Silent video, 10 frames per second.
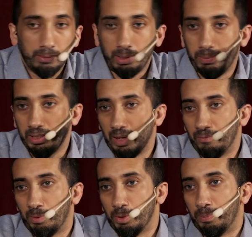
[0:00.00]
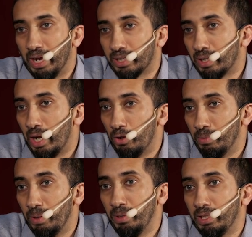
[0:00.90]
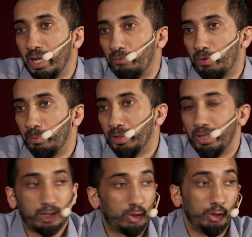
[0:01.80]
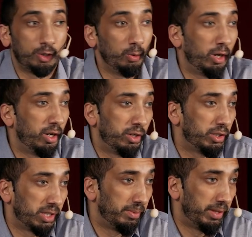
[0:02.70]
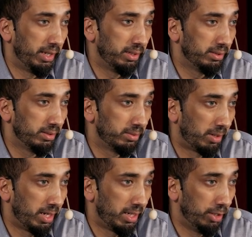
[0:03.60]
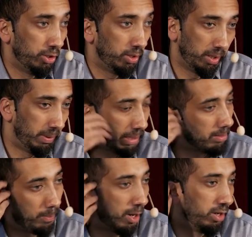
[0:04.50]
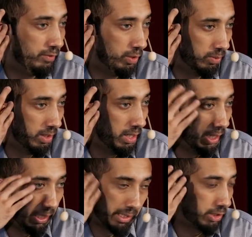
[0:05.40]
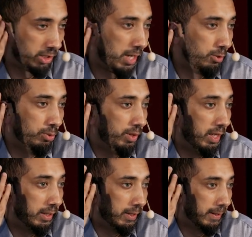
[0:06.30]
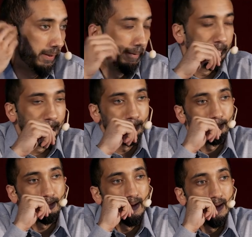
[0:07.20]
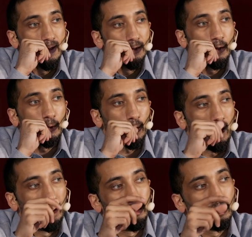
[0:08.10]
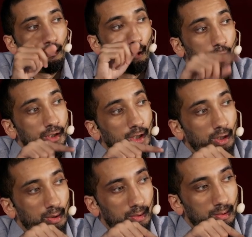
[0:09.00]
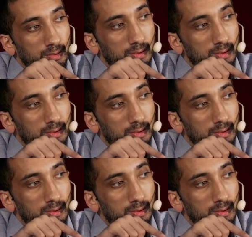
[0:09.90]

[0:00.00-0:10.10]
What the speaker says: Maybe it came from your background. Maybe it came from the lectures you heard or something, right? And it became a part of you. And that's just how you think. The Quran is forcing you,